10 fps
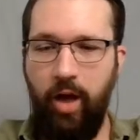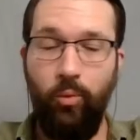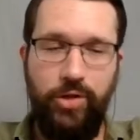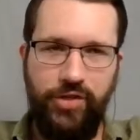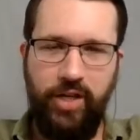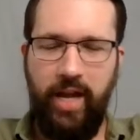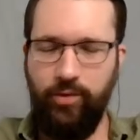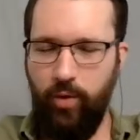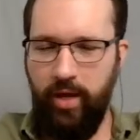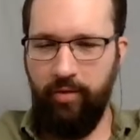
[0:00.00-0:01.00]
and we'll see
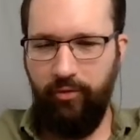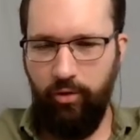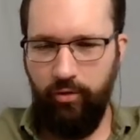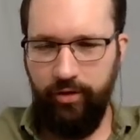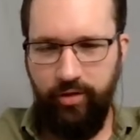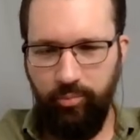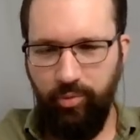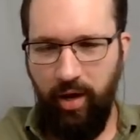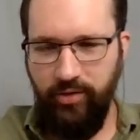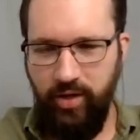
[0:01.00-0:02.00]
as we get further into the
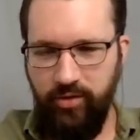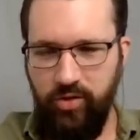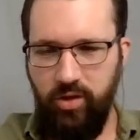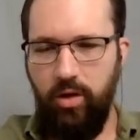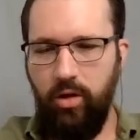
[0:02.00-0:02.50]
process.